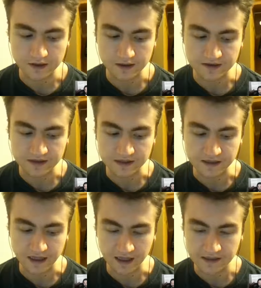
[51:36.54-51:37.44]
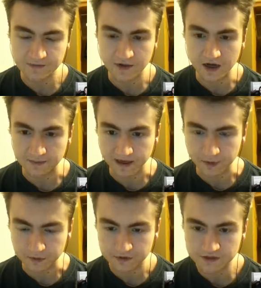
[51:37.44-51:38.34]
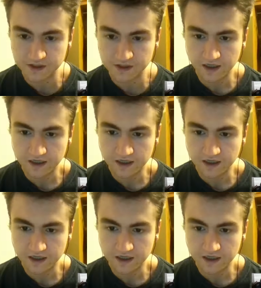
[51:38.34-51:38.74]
the 8 pod powers,